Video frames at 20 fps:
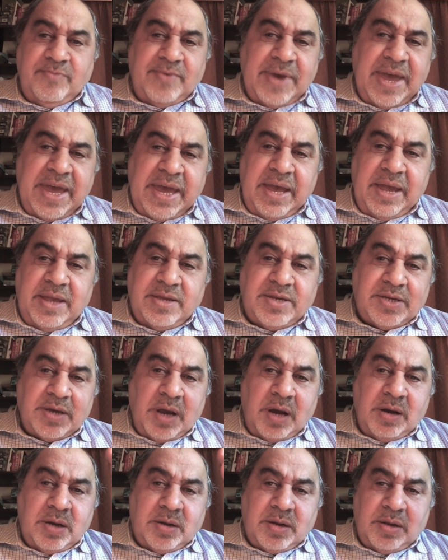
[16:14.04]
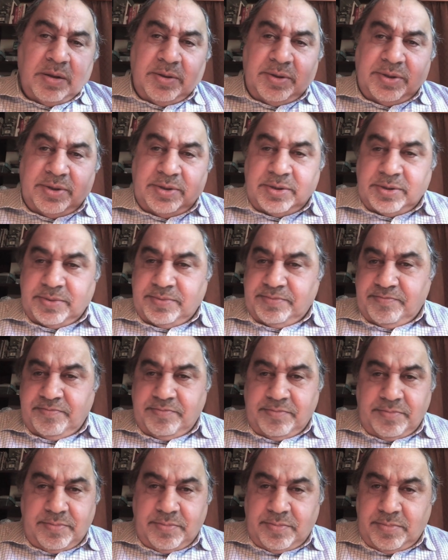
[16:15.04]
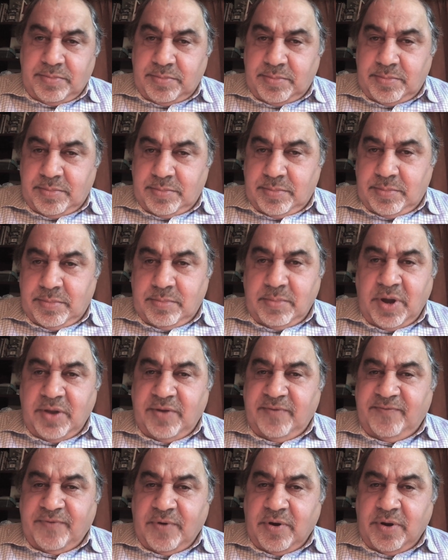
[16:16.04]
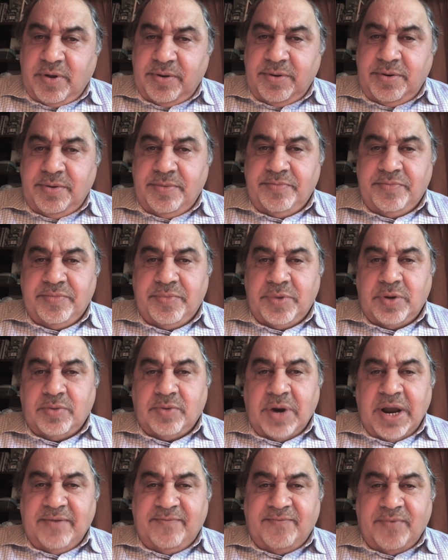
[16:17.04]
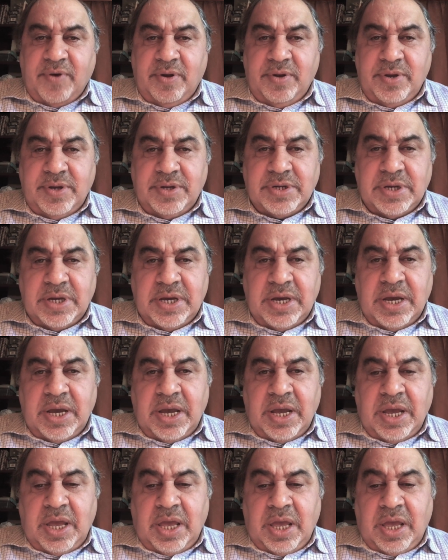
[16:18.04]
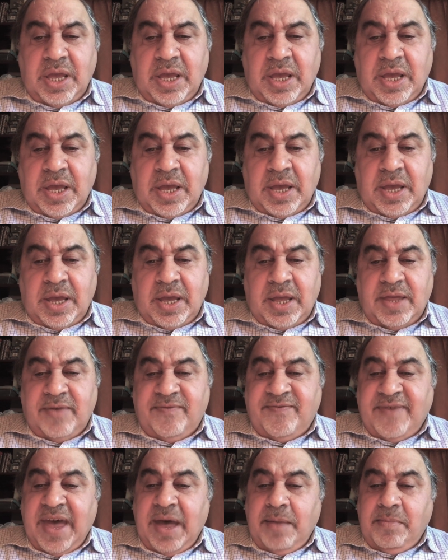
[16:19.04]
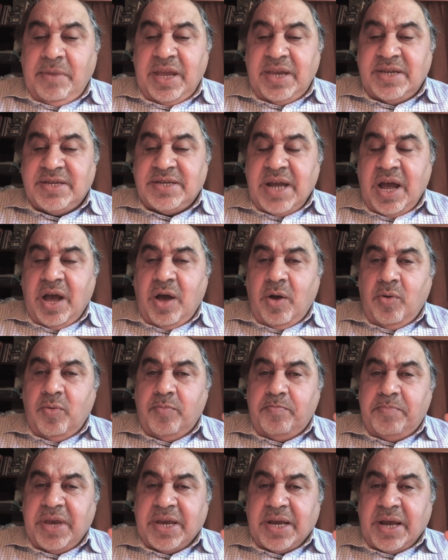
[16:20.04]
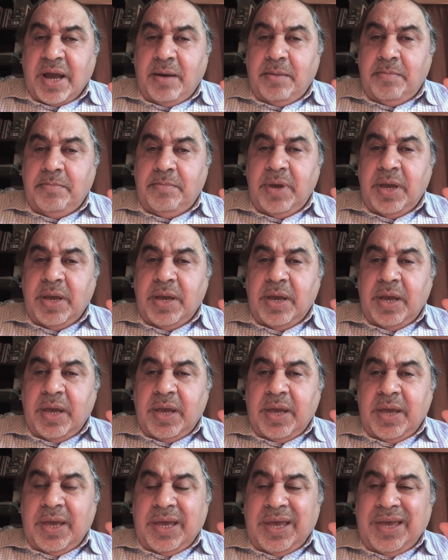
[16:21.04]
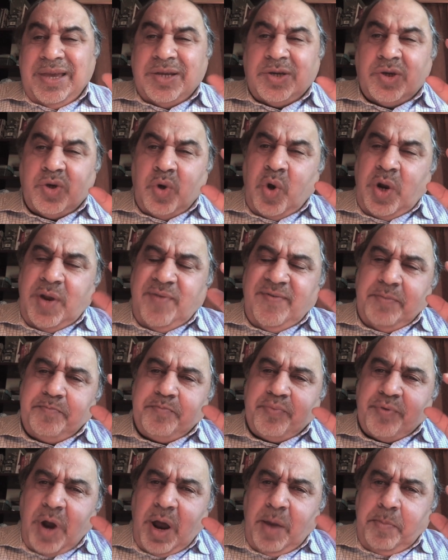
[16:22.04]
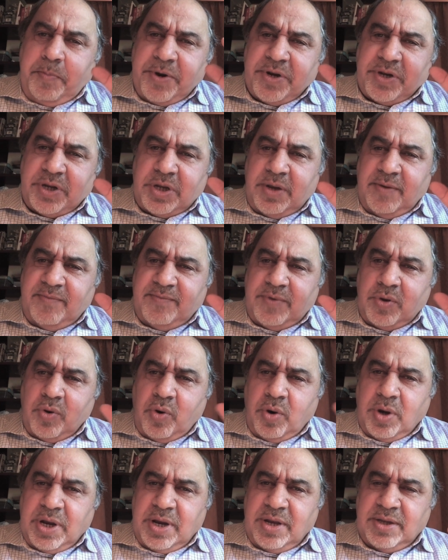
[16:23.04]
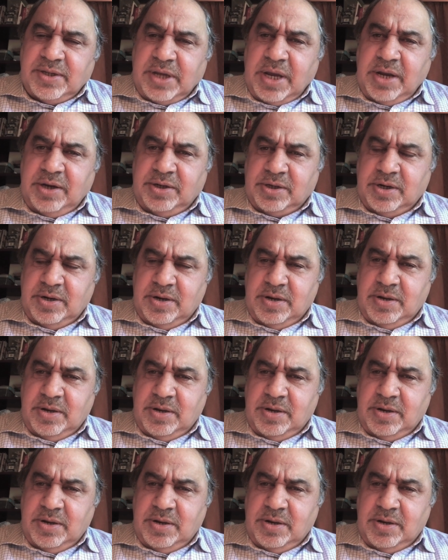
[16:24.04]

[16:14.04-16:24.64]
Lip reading: aunts, uncles, mother, father, grandfathers. The families now become sort of a property of the organization.